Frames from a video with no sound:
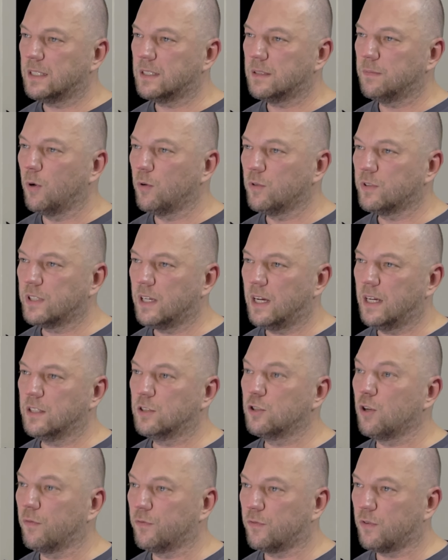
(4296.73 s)
small-sized
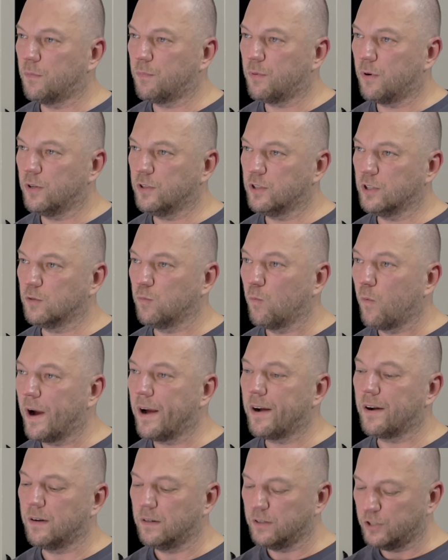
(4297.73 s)
software projects
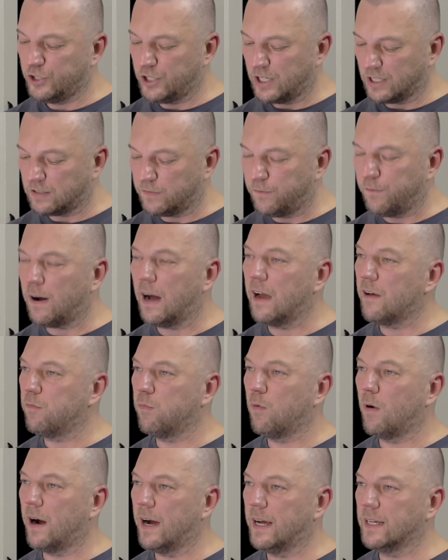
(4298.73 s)
where just 5
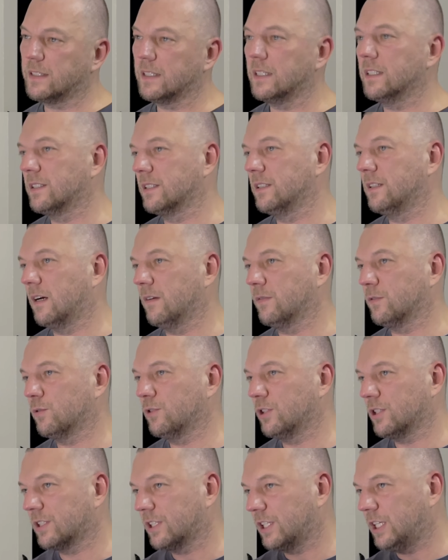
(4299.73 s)
whys is enough. So
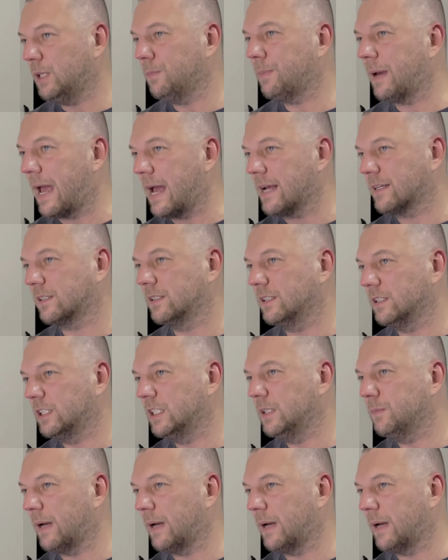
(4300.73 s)
just keep asking,